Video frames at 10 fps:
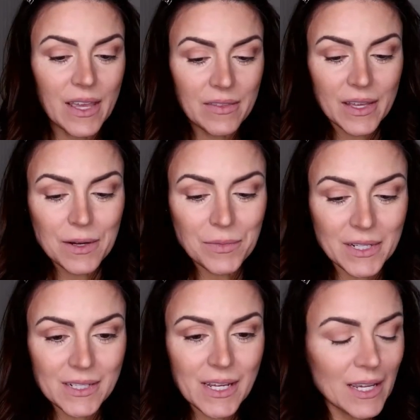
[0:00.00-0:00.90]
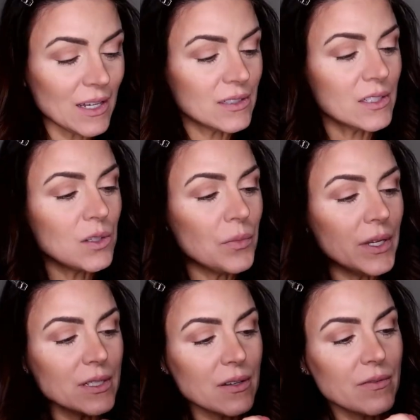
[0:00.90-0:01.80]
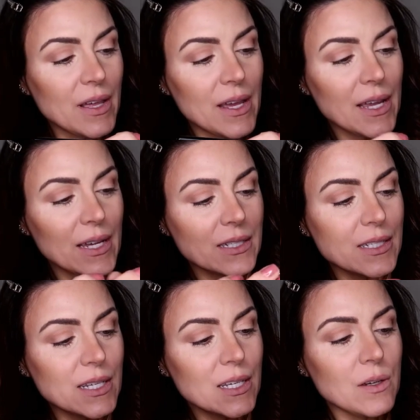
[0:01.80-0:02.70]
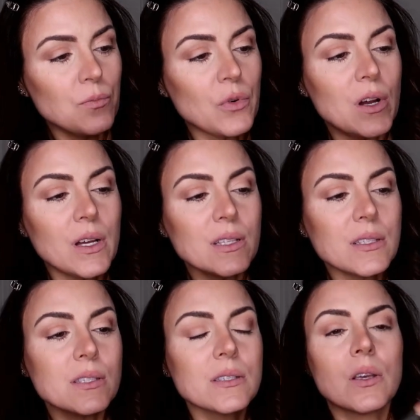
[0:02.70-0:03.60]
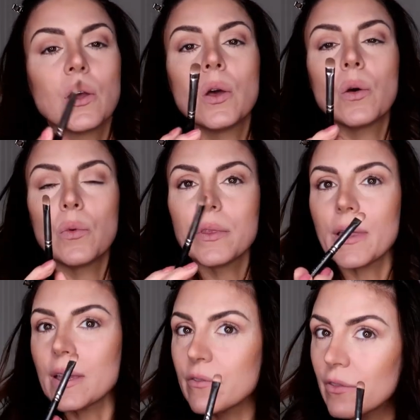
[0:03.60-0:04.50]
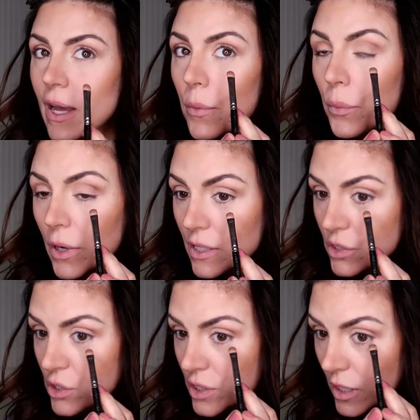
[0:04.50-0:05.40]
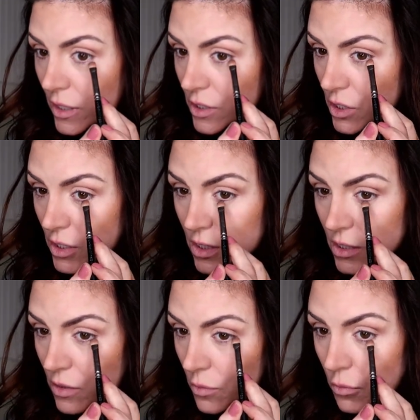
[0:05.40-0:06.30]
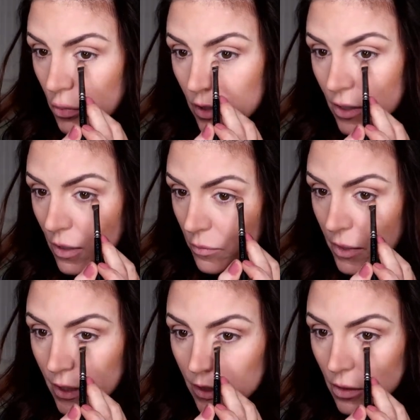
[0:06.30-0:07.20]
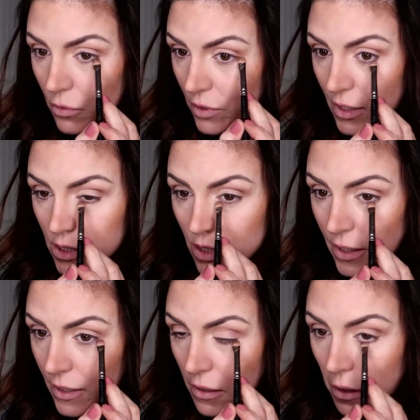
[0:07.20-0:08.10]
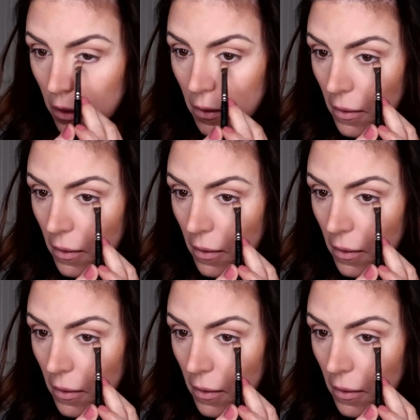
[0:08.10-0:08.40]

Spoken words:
And then I'm gonna take a little bit of that antique bronze with a flat brush and just put it on my lower lash line.